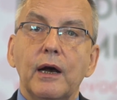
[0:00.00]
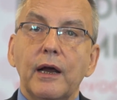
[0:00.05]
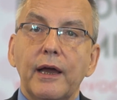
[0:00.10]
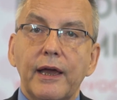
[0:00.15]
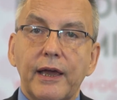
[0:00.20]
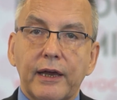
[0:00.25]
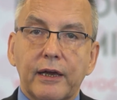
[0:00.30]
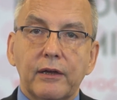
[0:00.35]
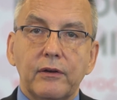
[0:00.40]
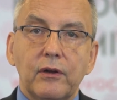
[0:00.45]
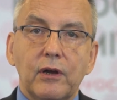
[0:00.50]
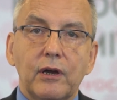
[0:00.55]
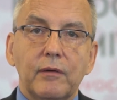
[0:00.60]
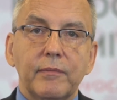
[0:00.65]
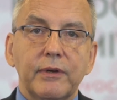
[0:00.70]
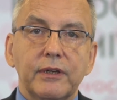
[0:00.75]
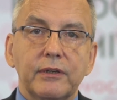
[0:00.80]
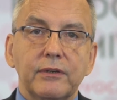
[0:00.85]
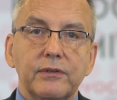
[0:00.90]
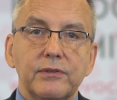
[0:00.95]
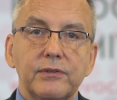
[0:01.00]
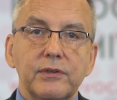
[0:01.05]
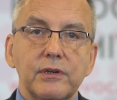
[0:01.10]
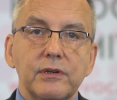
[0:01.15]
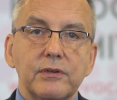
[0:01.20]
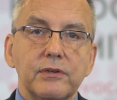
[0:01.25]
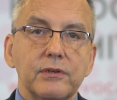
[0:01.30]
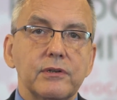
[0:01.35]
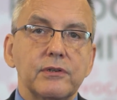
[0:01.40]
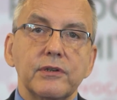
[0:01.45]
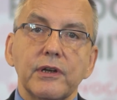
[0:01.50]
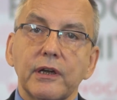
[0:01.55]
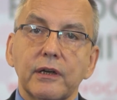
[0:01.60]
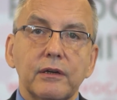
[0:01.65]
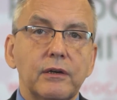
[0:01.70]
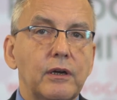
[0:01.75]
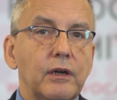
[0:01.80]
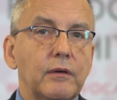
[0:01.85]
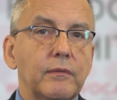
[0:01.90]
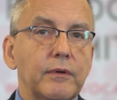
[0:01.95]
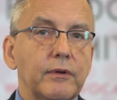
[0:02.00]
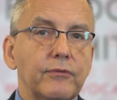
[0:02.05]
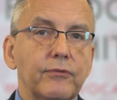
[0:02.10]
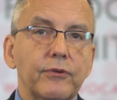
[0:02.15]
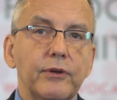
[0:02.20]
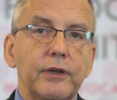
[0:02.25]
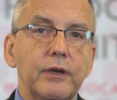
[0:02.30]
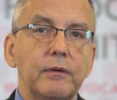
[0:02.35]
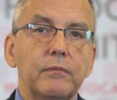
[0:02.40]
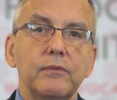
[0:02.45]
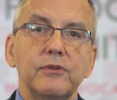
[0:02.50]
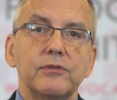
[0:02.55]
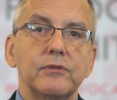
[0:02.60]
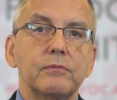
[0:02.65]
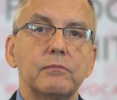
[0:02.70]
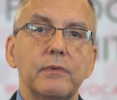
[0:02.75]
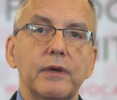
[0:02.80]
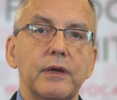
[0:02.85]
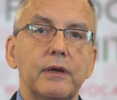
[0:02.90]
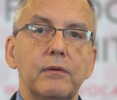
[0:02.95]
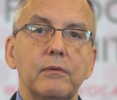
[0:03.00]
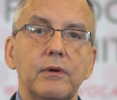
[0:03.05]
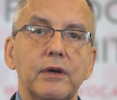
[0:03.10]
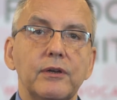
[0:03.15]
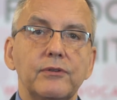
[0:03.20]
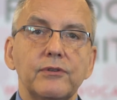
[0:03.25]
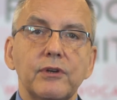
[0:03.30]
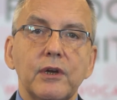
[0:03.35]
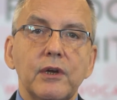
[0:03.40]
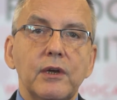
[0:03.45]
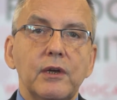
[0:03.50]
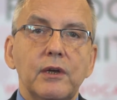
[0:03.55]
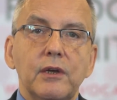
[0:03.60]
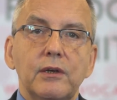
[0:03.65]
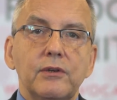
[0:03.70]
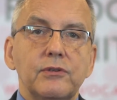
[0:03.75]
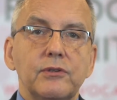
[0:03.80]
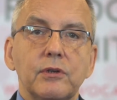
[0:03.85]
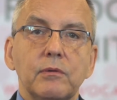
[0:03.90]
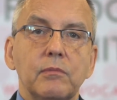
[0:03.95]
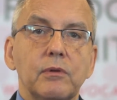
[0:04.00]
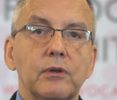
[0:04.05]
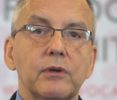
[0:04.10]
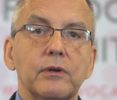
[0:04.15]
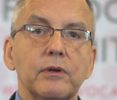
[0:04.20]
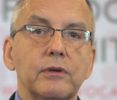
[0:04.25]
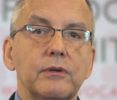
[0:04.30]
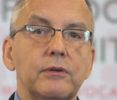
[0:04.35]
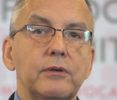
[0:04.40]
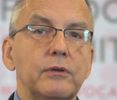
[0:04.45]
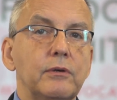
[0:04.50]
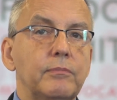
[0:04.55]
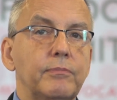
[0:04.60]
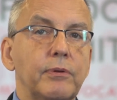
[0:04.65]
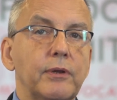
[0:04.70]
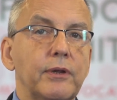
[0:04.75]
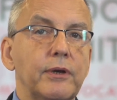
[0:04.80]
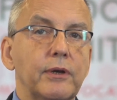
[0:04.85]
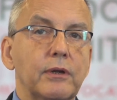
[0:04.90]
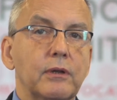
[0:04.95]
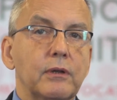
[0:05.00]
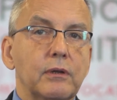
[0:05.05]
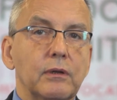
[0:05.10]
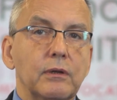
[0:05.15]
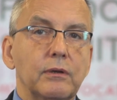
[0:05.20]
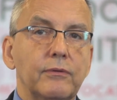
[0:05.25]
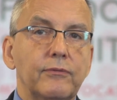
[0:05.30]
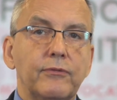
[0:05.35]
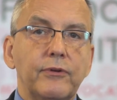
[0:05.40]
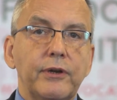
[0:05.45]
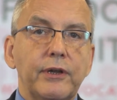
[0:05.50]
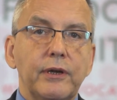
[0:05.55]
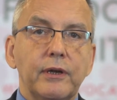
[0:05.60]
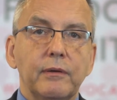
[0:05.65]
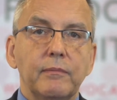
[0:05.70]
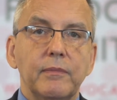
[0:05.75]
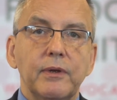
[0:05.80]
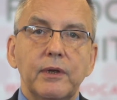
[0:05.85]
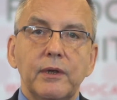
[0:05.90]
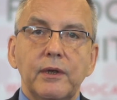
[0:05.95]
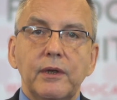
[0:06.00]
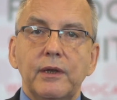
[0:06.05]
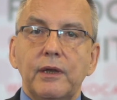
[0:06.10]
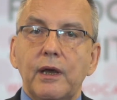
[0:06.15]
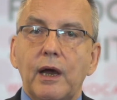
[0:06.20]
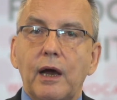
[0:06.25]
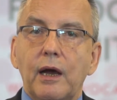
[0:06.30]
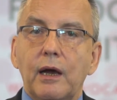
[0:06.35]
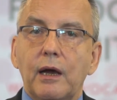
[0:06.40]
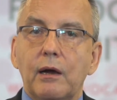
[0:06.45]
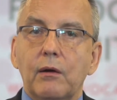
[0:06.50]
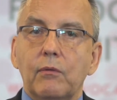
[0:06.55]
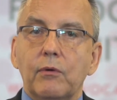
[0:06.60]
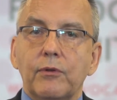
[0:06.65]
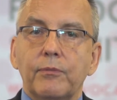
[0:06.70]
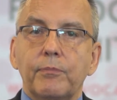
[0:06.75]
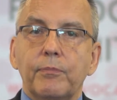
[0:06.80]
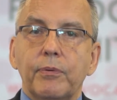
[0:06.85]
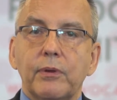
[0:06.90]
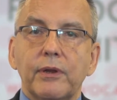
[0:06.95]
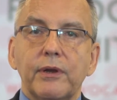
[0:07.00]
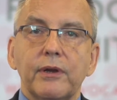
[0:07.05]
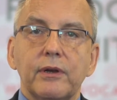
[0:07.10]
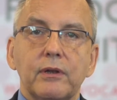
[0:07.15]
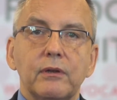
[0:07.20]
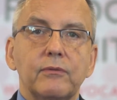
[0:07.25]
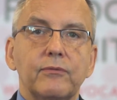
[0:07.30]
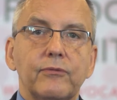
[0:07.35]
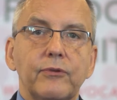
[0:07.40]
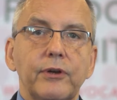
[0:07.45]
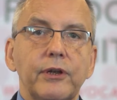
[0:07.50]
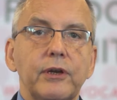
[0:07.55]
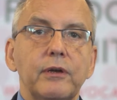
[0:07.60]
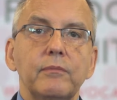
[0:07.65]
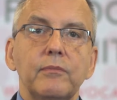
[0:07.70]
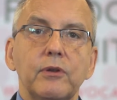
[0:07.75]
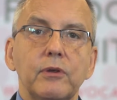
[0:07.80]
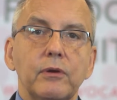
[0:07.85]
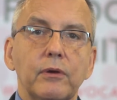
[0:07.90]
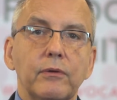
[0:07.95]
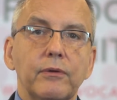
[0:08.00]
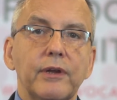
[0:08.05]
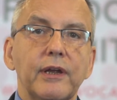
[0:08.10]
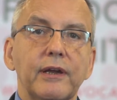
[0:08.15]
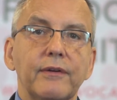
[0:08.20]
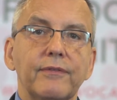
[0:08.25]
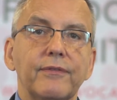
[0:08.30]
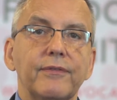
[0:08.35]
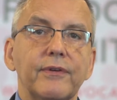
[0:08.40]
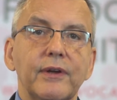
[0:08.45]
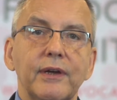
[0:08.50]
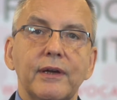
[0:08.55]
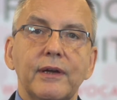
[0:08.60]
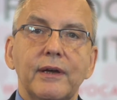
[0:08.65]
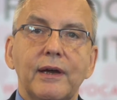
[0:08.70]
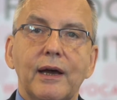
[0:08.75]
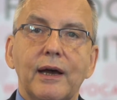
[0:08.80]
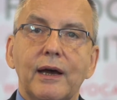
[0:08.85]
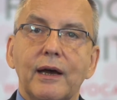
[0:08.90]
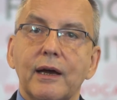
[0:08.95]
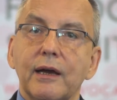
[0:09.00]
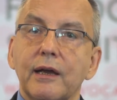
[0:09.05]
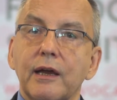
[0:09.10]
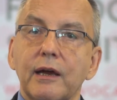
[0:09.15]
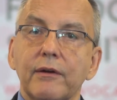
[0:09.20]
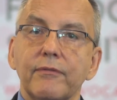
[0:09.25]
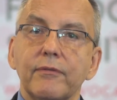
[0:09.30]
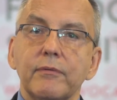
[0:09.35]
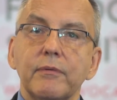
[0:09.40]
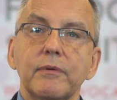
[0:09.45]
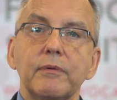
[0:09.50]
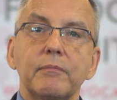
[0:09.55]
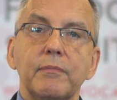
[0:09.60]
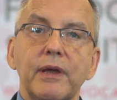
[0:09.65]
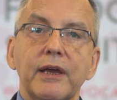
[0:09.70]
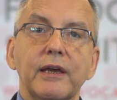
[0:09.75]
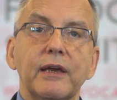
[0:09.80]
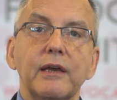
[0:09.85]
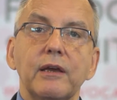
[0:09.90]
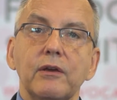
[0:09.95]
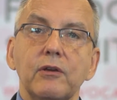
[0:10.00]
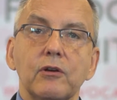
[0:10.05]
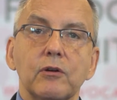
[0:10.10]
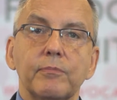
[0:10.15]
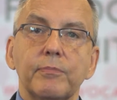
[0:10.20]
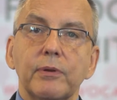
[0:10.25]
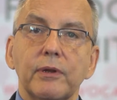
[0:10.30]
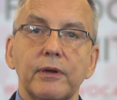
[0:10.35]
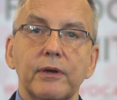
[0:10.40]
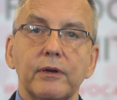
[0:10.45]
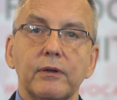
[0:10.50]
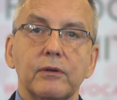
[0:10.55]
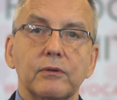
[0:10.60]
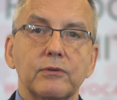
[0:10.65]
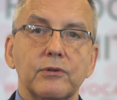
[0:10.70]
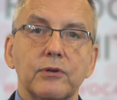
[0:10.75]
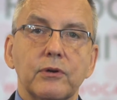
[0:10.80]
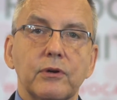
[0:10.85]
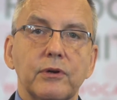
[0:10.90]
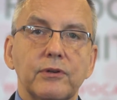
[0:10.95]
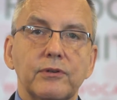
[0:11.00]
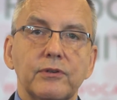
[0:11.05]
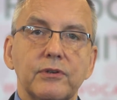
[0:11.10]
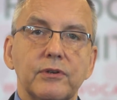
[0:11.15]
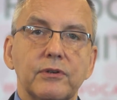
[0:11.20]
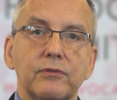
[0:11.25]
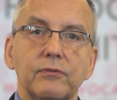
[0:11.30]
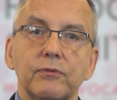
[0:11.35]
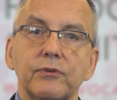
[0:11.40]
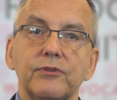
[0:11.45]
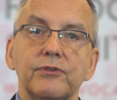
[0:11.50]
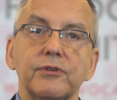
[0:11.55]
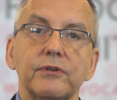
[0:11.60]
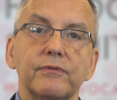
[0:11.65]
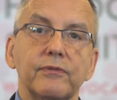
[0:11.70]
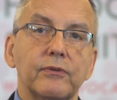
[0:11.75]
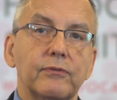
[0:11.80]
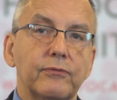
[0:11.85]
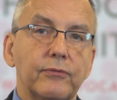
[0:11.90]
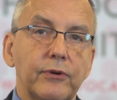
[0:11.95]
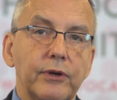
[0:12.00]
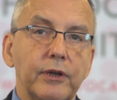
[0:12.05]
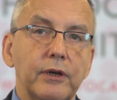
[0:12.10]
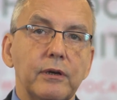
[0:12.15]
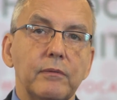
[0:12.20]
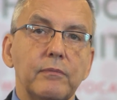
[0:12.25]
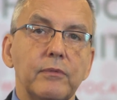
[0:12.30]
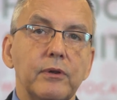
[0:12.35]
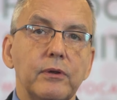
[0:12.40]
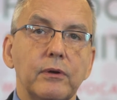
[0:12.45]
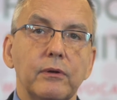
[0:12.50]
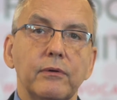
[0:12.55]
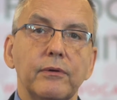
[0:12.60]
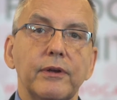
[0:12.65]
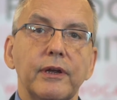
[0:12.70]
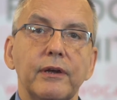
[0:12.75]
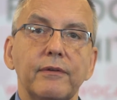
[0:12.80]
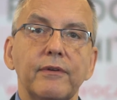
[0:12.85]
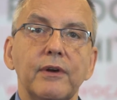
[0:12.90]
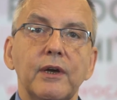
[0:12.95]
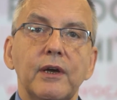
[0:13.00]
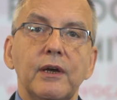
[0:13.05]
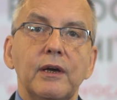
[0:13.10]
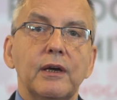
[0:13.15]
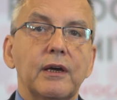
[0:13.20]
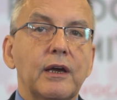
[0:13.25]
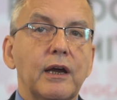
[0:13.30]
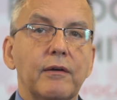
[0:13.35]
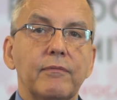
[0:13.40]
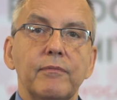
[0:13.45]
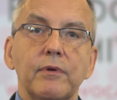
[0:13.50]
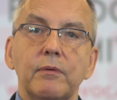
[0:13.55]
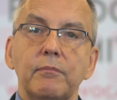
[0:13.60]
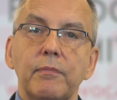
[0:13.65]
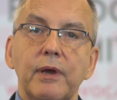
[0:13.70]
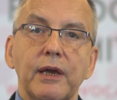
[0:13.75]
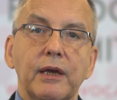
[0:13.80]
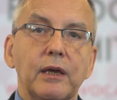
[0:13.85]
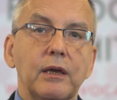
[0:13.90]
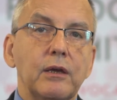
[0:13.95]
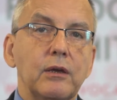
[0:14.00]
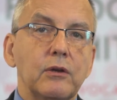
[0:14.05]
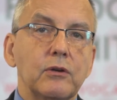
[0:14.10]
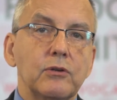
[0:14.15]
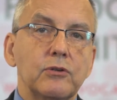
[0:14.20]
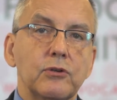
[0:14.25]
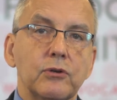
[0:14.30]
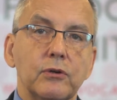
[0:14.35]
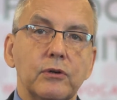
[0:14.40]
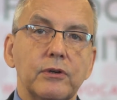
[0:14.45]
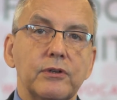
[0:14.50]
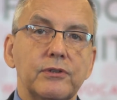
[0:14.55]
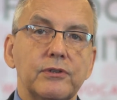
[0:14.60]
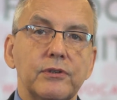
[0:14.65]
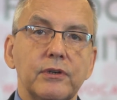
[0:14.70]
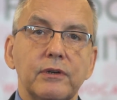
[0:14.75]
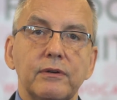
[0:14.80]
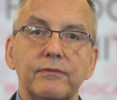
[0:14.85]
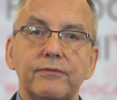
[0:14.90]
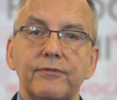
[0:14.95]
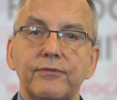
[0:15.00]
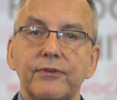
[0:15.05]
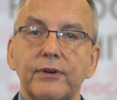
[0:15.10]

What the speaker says: economic decisions. Economic freedom is in many ways similar to political freedom. With political freedom, you don't have government making your political choices. With civil freedom, you don't have government making your choice of